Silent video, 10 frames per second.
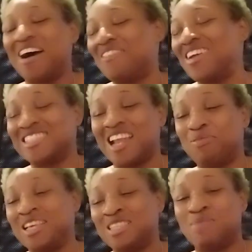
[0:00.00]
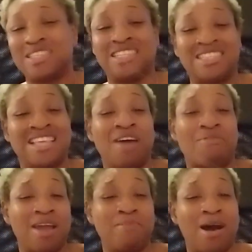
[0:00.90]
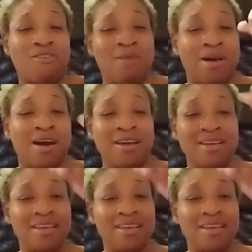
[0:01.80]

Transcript: resonate with these messages. Is that right, my grandma?